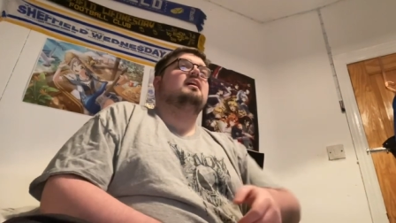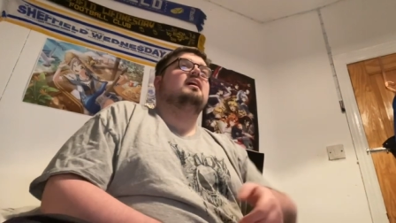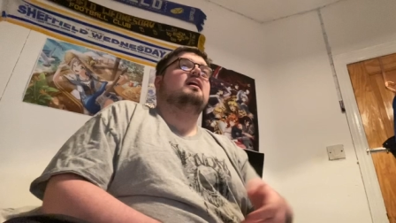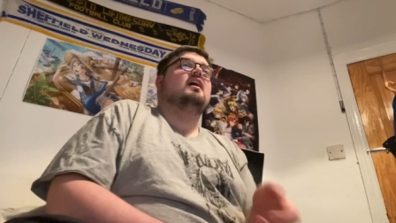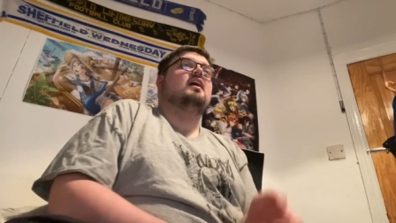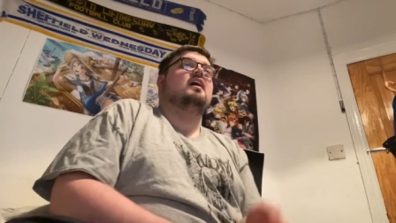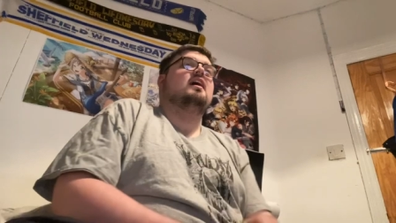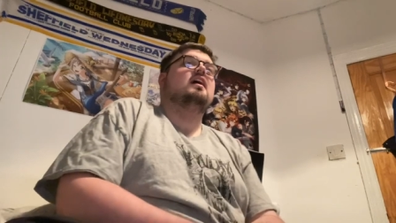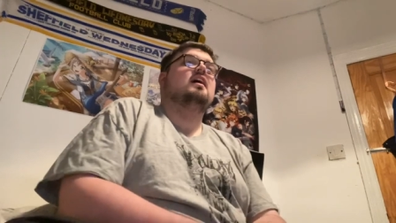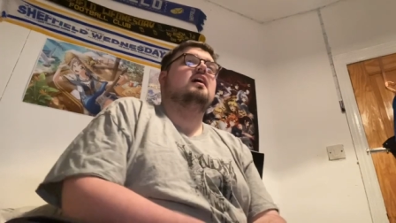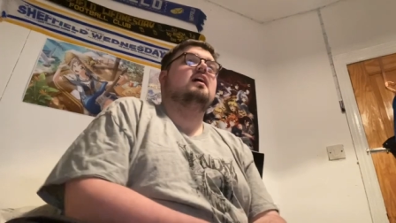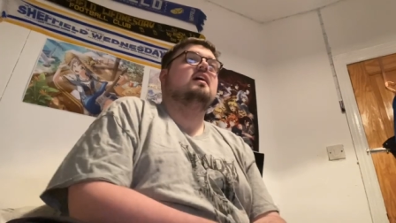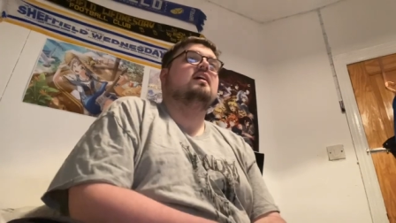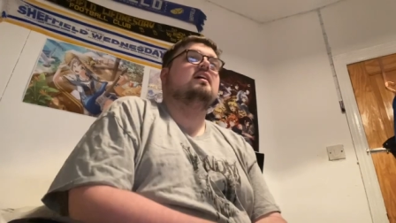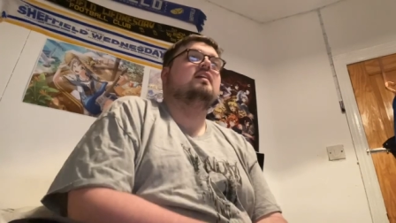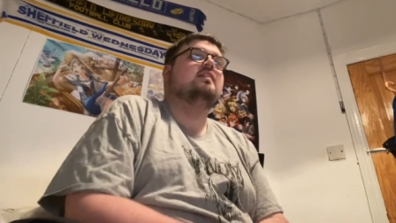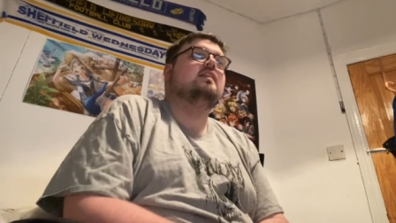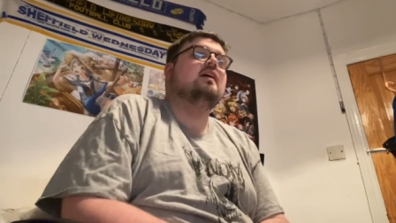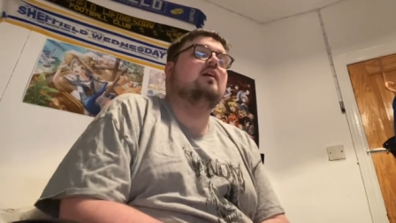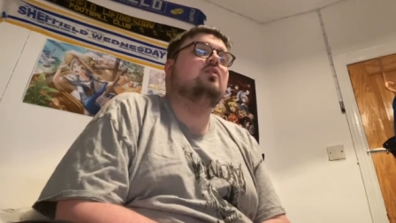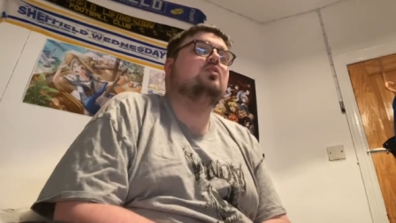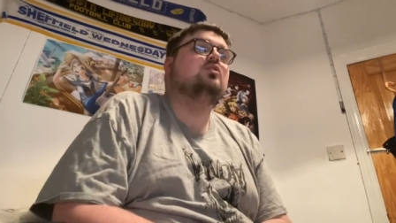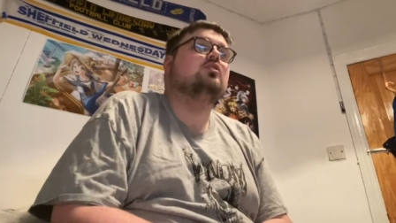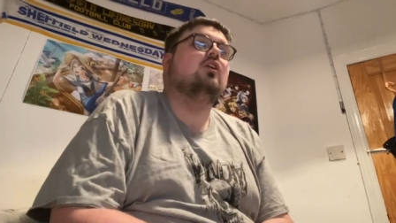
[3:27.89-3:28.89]
Uh,
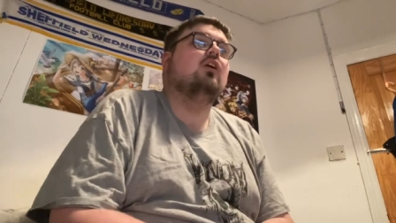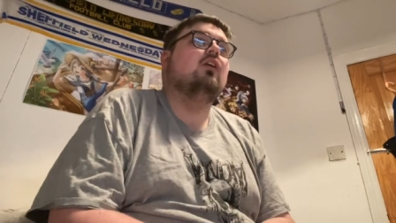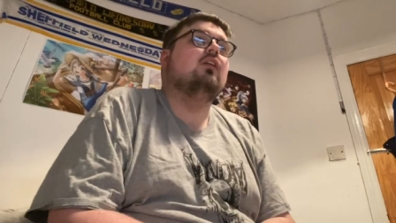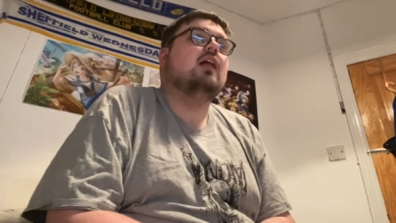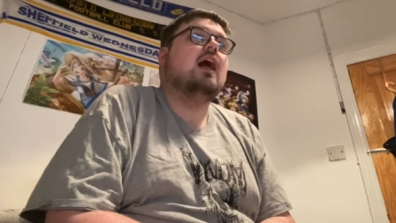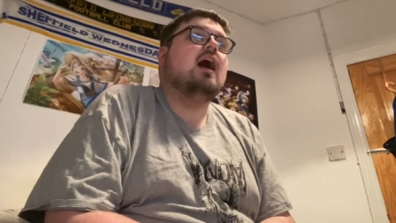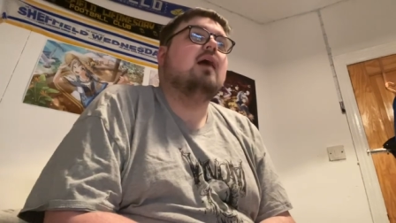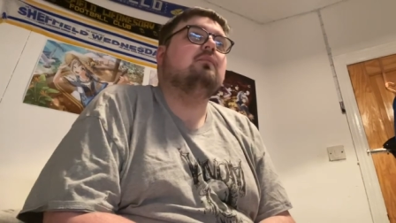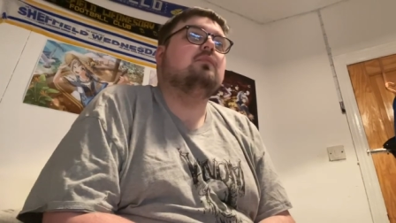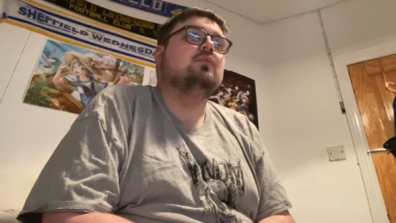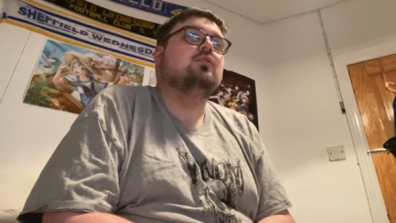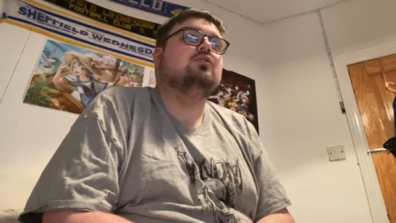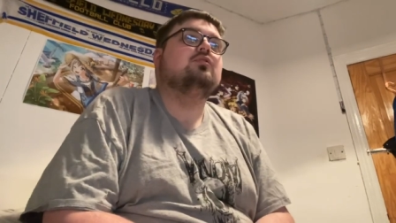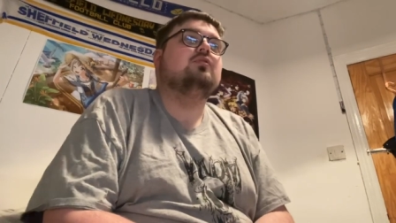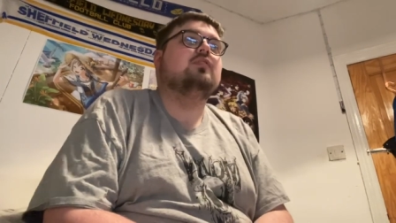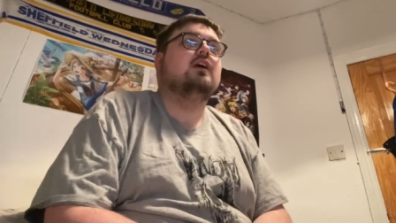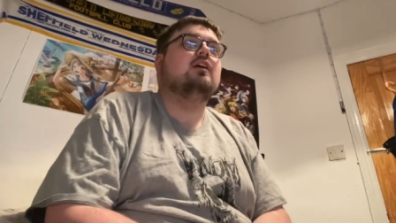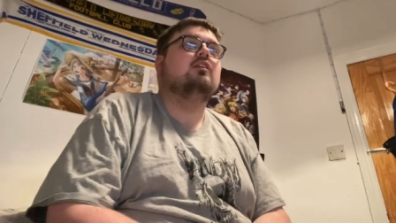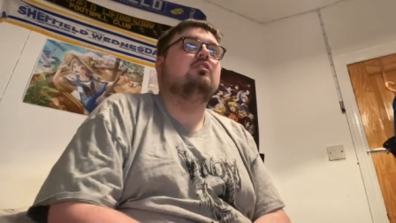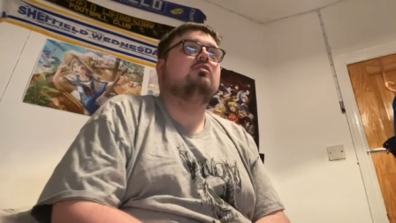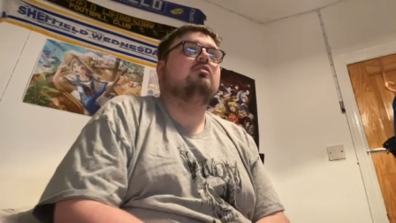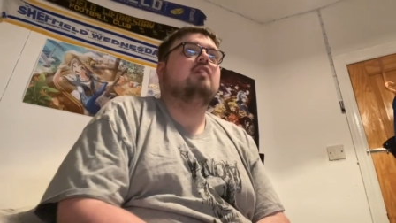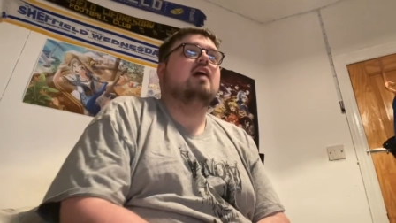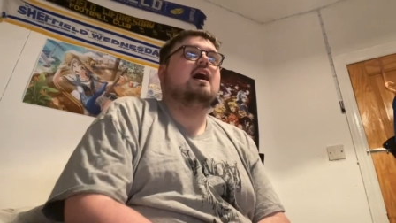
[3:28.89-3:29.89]
that was called
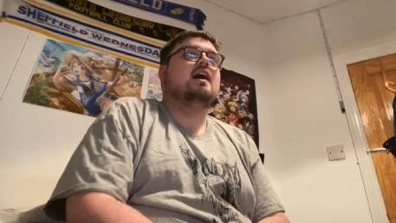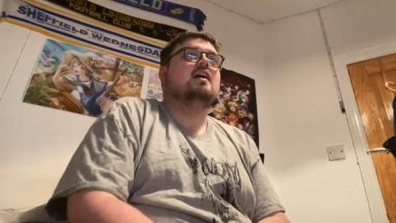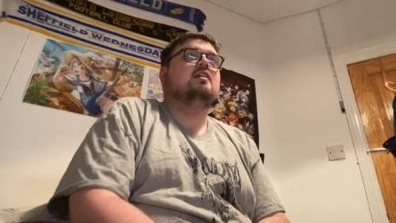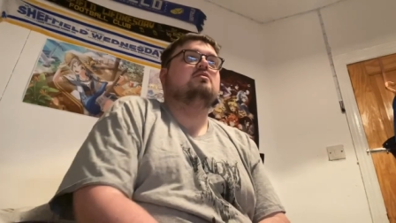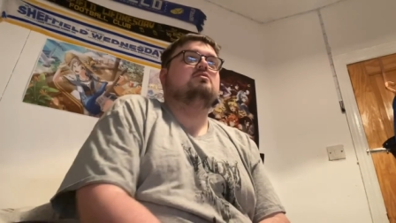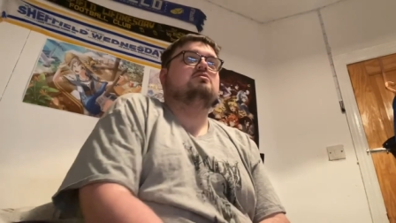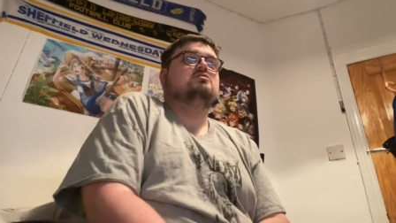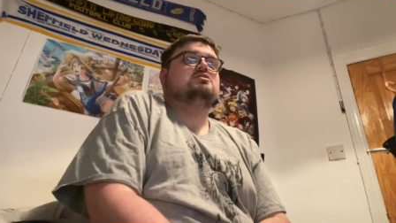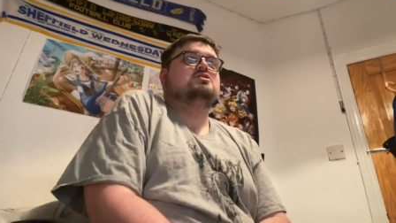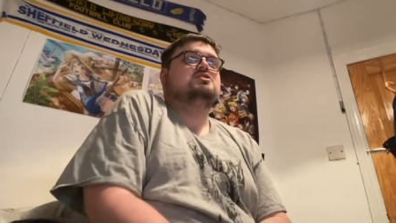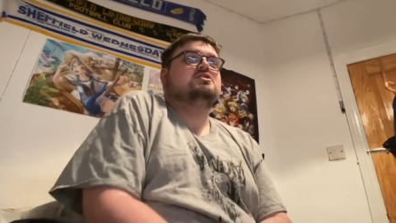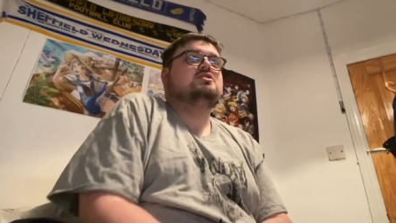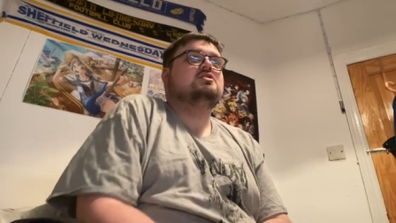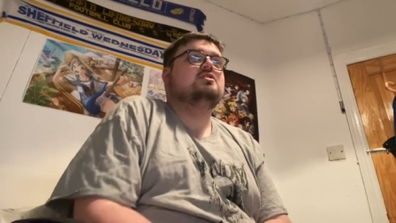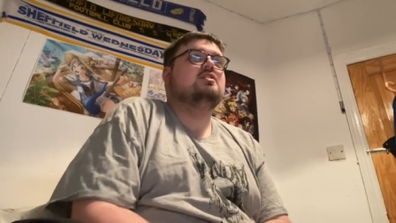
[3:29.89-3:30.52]
Atmosphere Round,